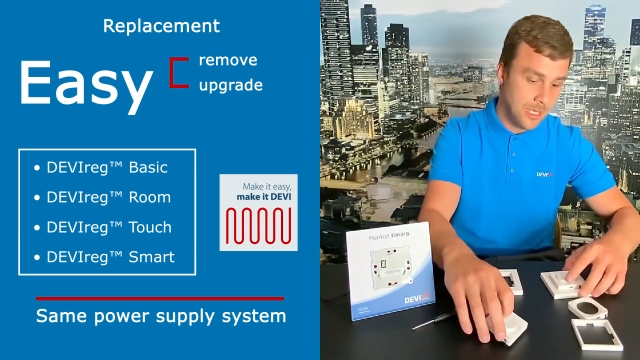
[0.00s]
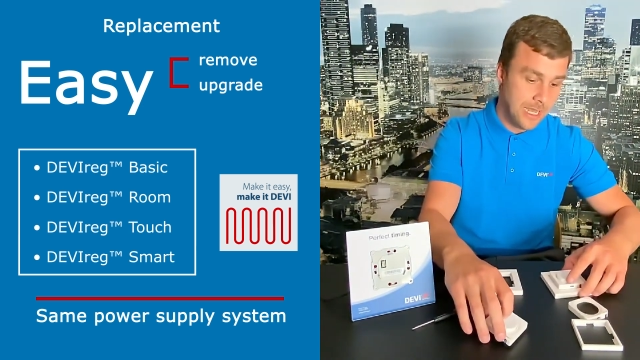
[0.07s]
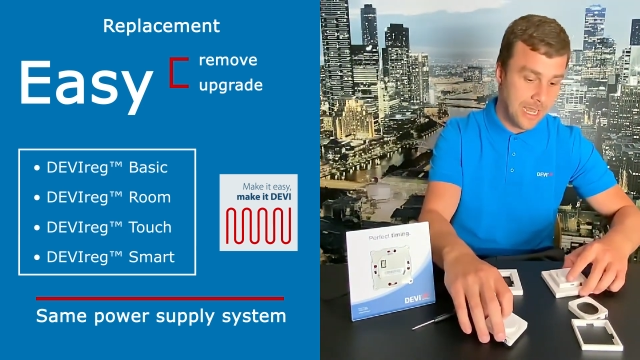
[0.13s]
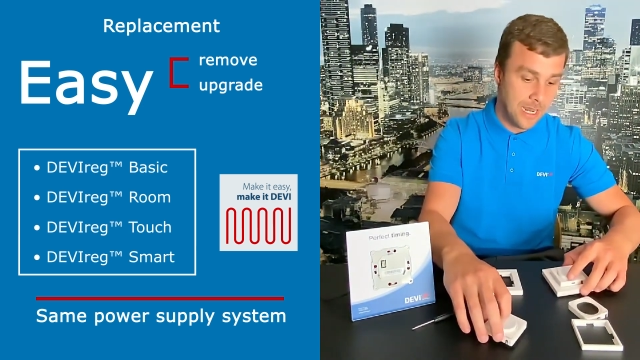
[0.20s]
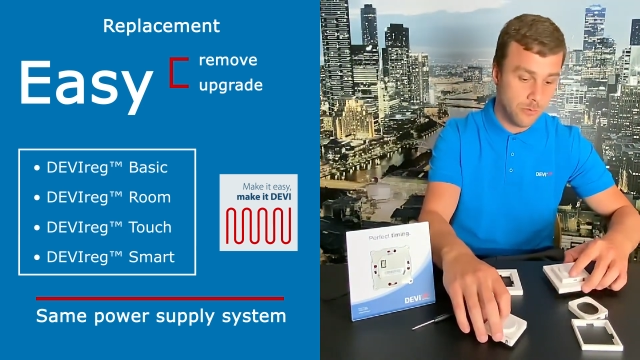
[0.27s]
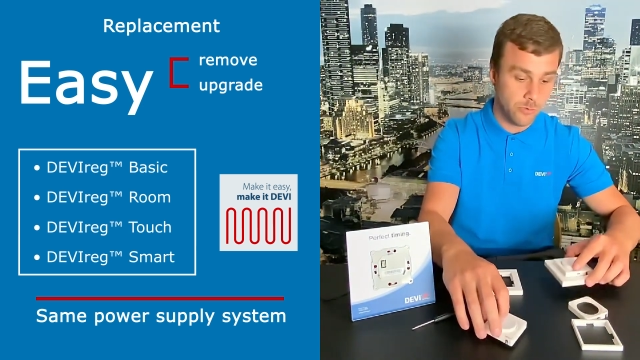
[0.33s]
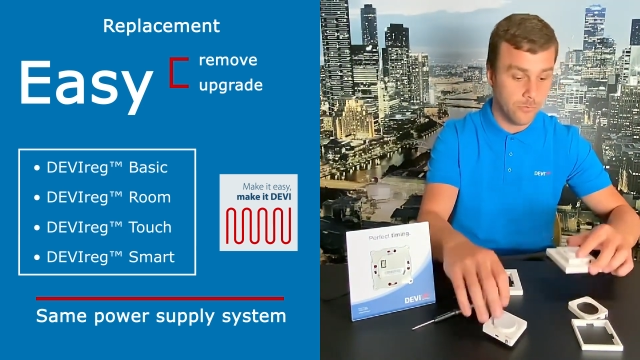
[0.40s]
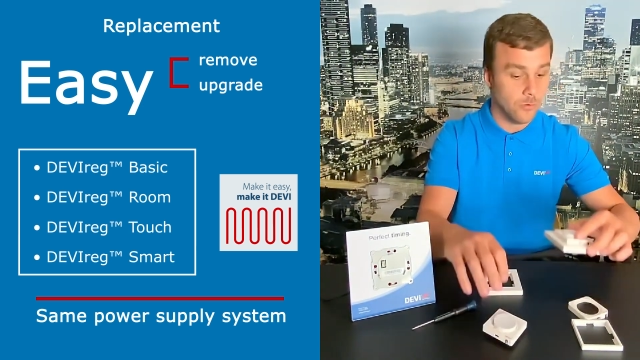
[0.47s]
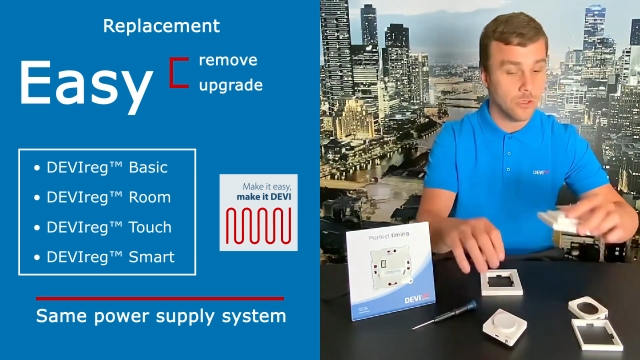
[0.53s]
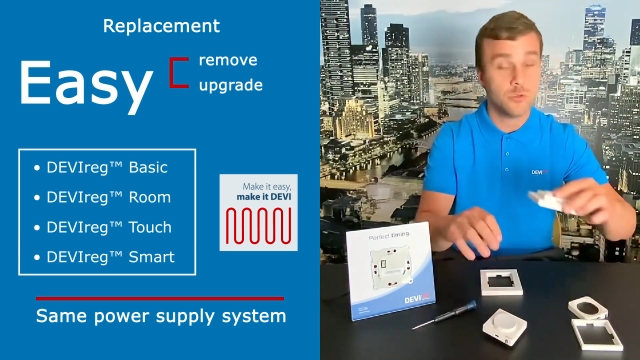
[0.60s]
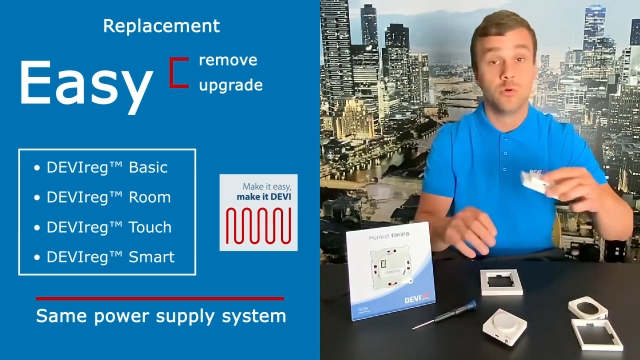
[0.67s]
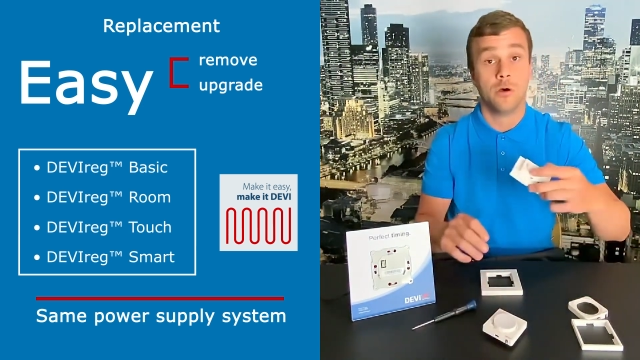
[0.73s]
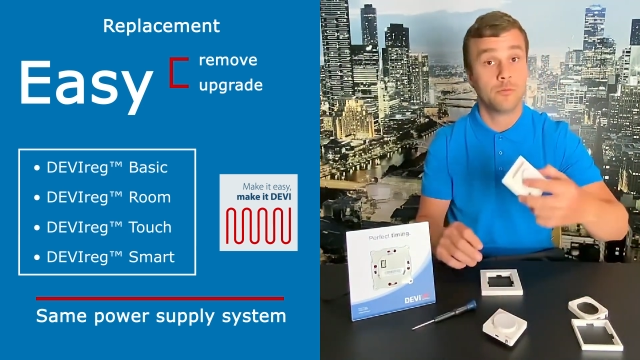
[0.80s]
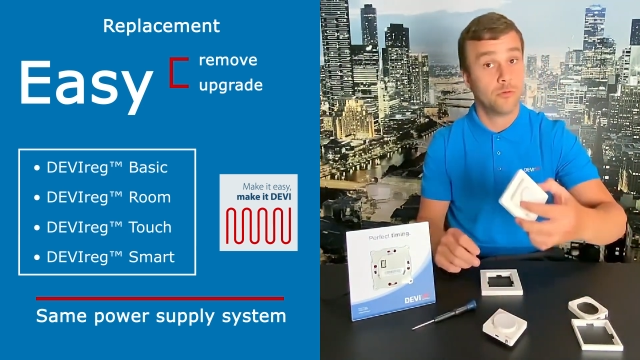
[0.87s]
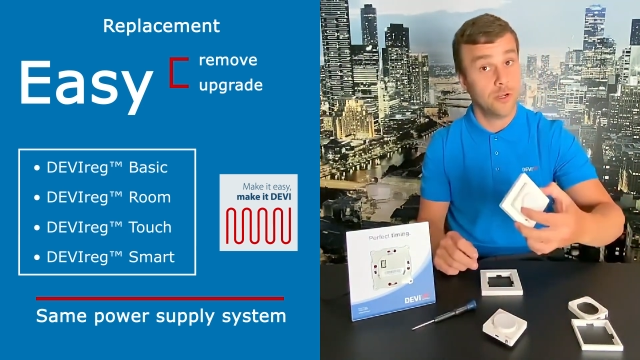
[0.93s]
And we want
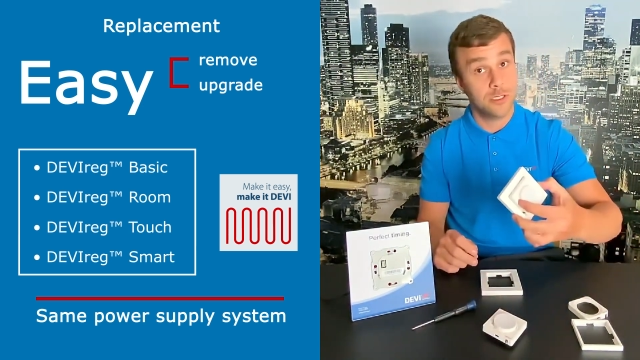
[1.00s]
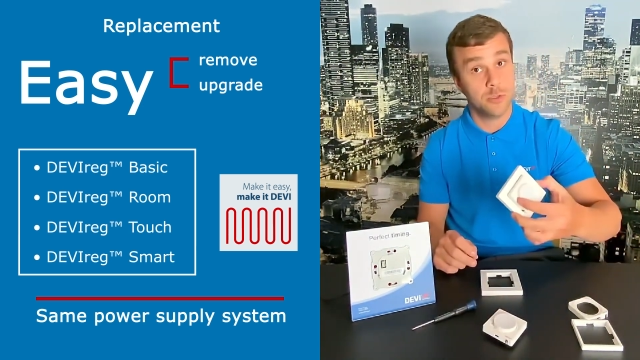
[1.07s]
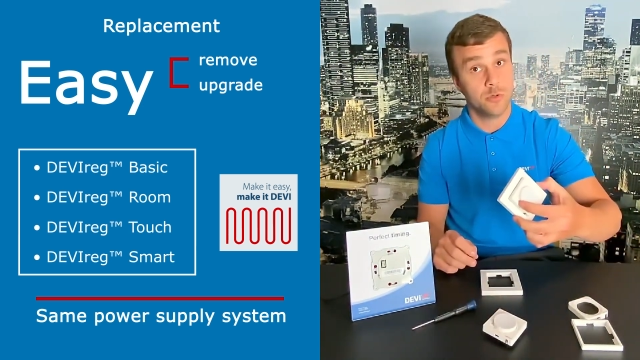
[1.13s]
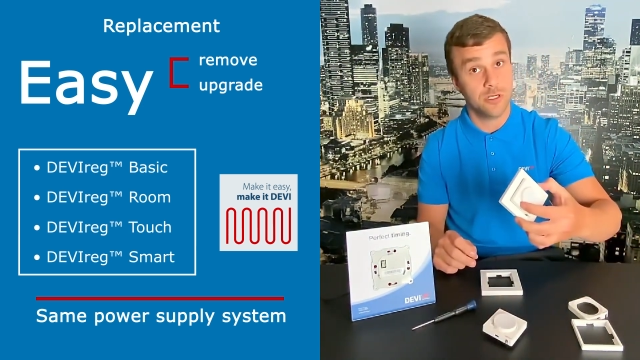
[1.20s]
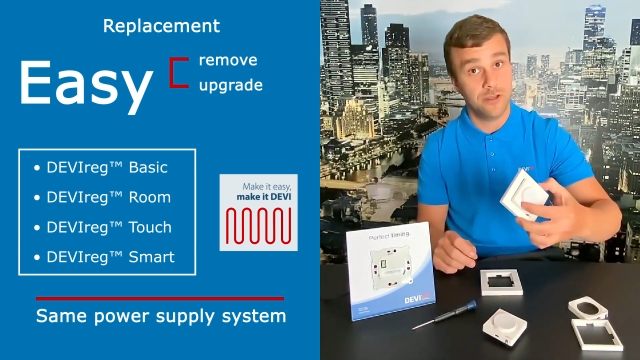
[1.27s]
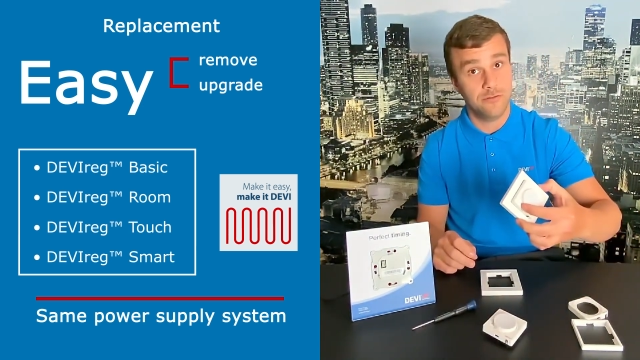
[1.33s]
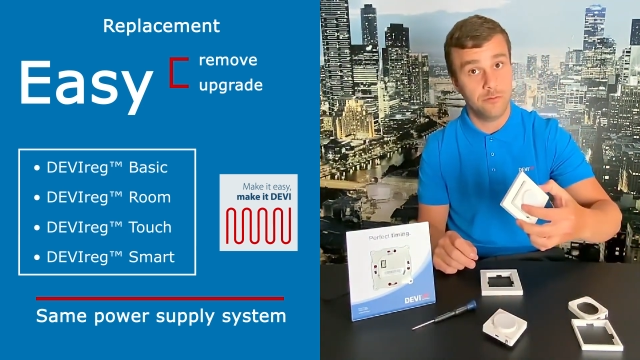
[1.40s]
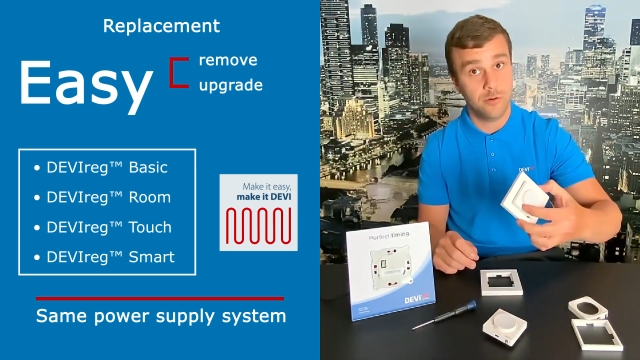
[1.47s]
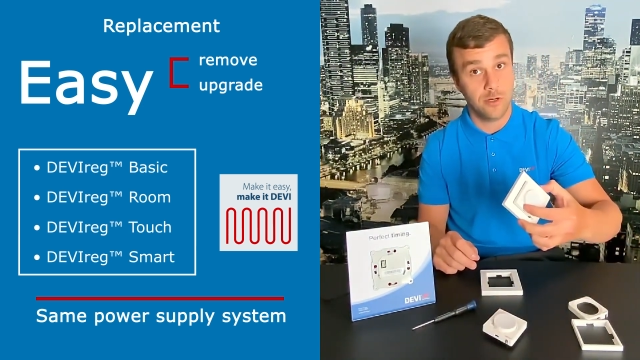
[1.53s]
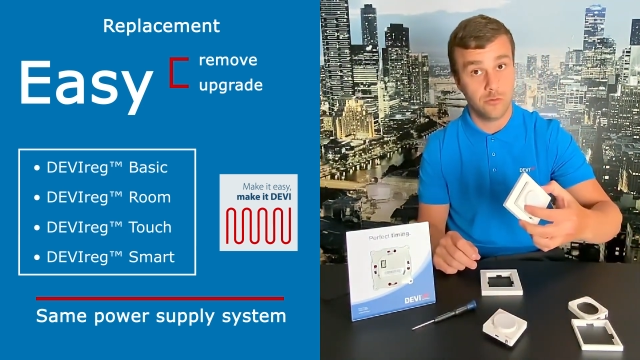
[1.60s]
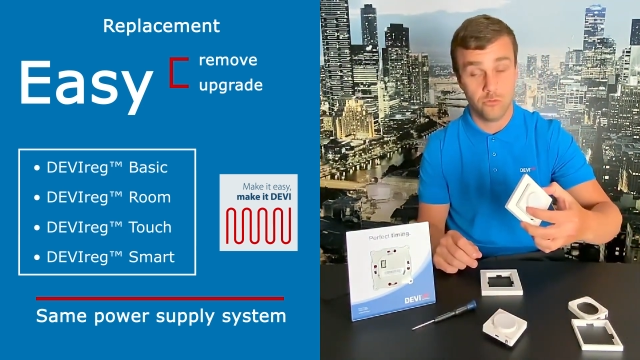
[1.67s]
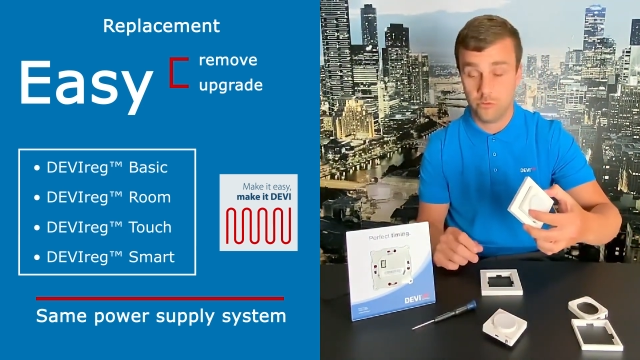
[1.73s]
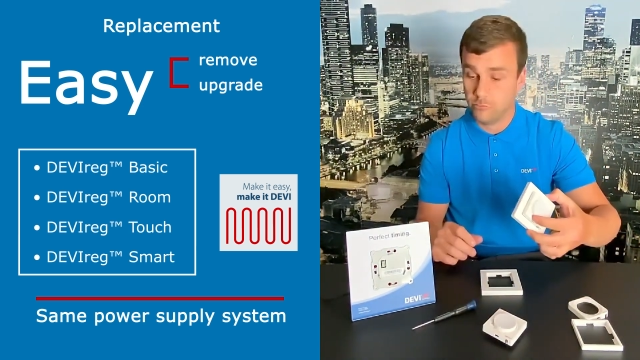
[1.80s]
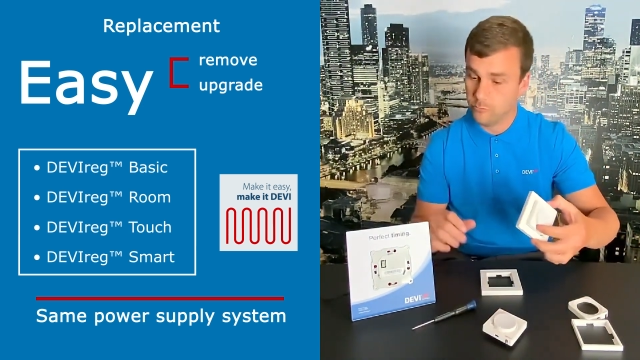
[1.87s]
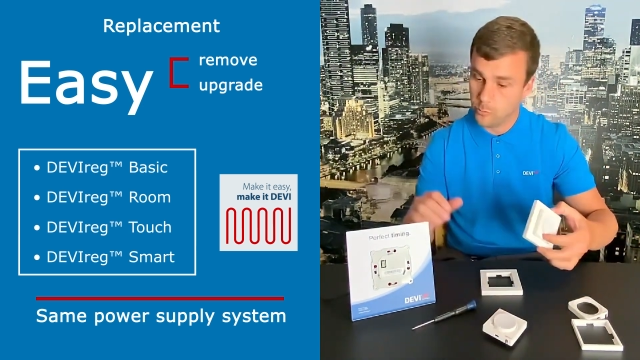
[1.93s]
to upgrade to a DEVI
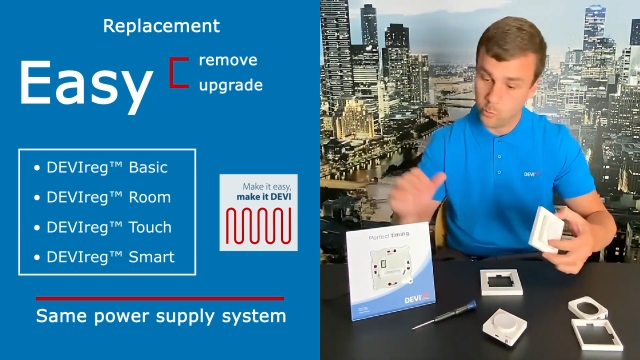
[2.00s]
Room.